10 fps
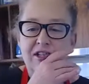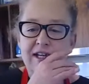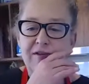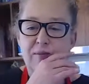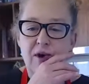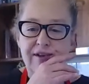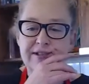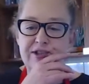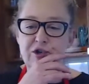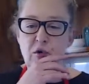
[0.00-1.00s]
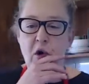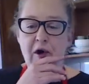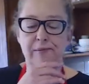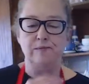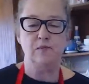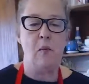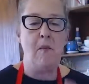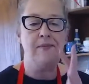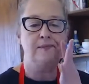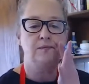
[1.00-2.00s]
eat them while they're still hot.
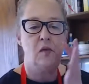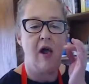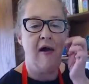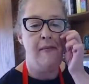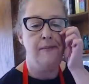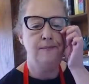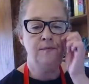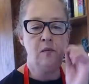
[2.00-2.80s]
I